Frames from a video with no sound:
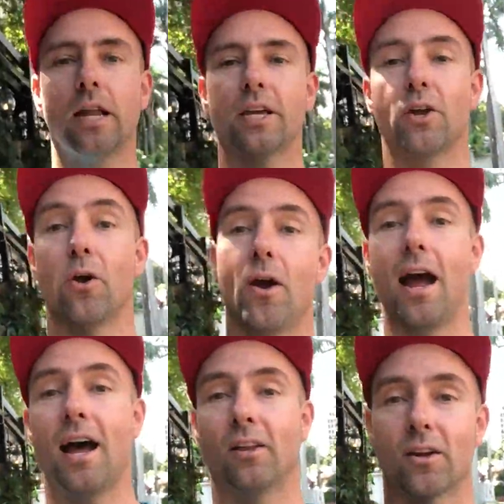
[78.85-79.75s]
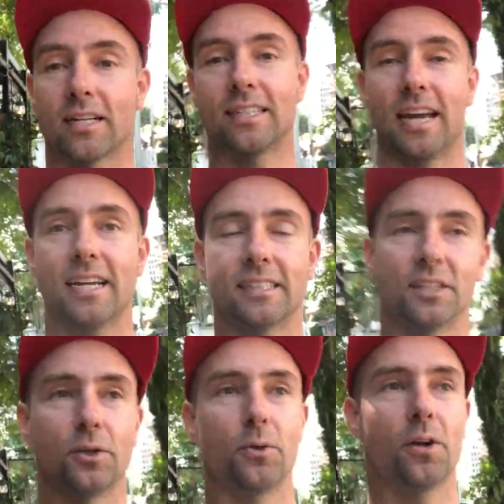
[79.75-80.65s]
you know how long it takes to
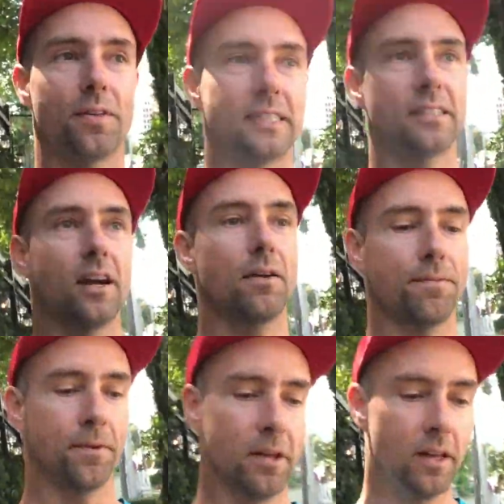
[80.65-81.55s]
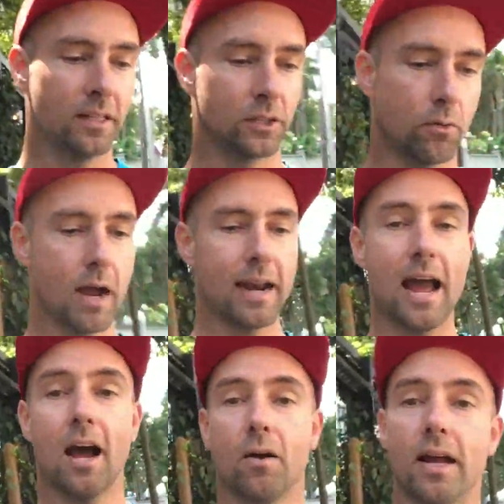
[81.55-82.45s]
do all of this stuff. So right
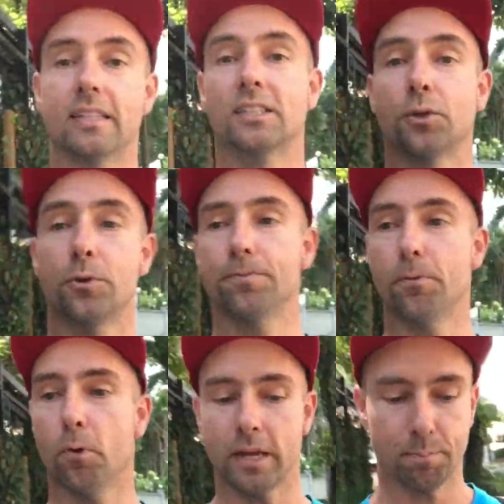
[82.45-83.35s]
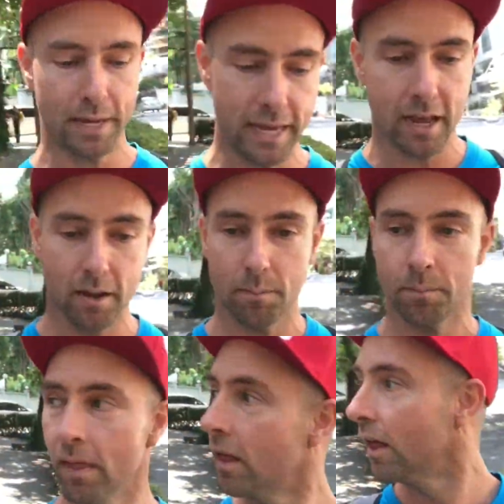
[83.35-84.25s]
now it's 2:40 p.m.
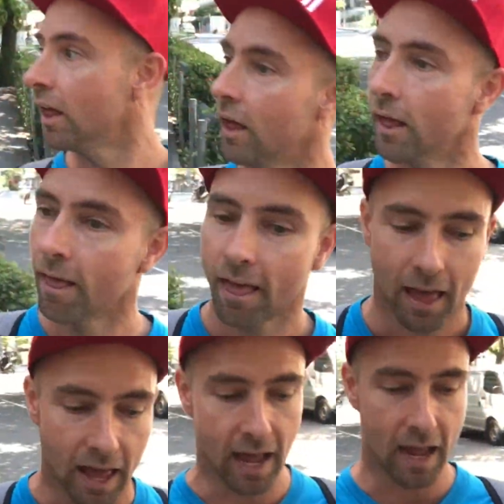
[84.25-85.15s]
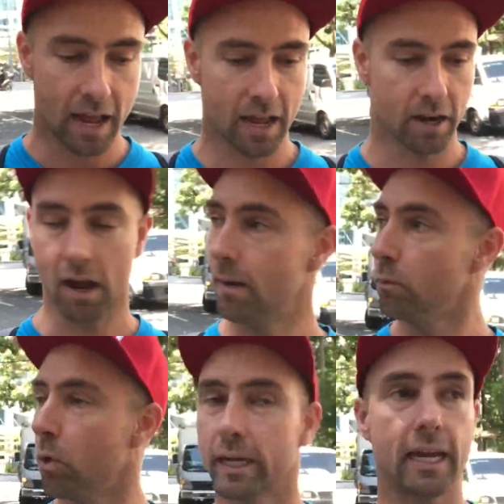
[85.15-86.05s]
and I'm
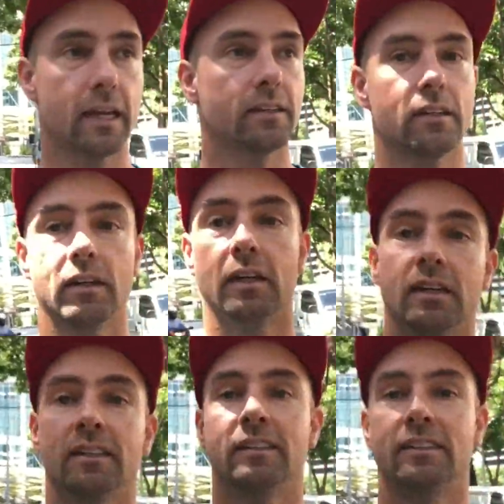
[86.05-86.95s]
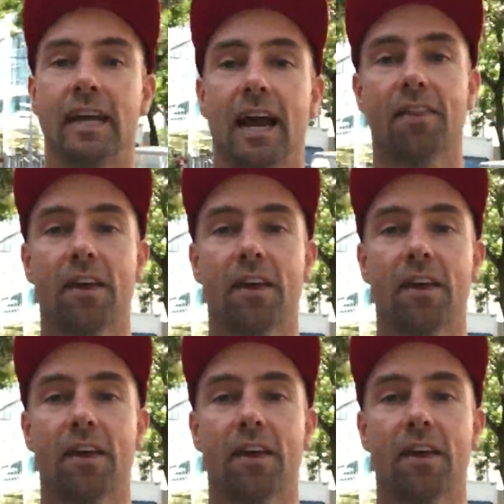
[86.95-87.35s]
walking down the